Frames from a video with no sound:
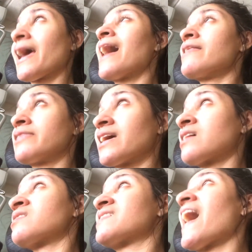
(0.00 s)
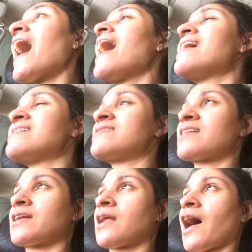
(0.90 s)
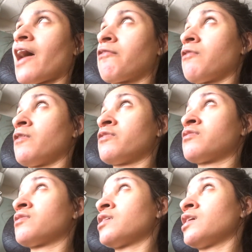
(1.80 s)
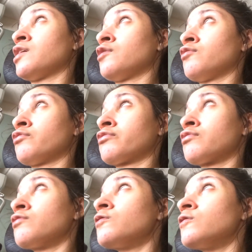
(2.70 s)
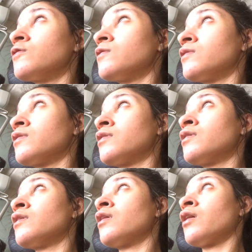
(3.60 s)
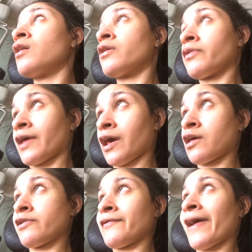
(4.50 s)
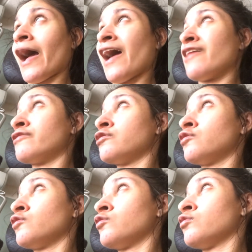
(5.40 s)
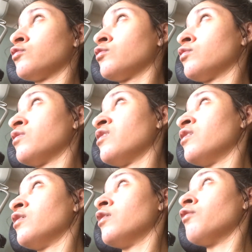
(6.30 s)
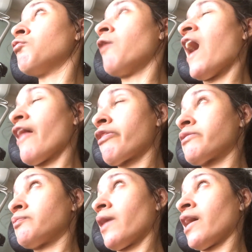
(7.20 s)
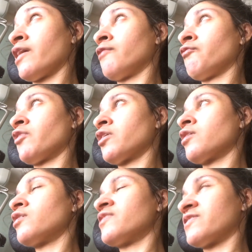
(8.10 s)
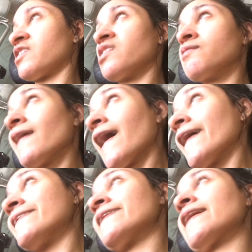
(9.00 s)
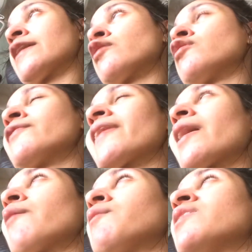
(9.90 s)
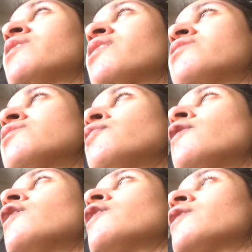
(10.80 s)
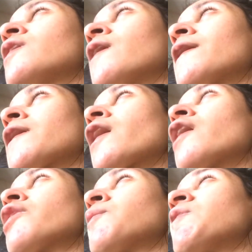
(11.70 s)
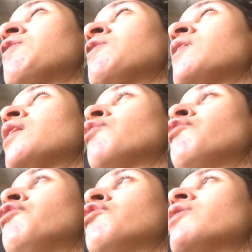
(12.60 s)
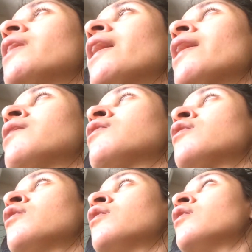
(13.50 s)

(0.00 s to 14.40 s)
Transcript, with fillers: Yeah, thanks guys, and I will see you soon. Thank you guys who watched my videos this month and who gave me the support and encouragement to keep doing it.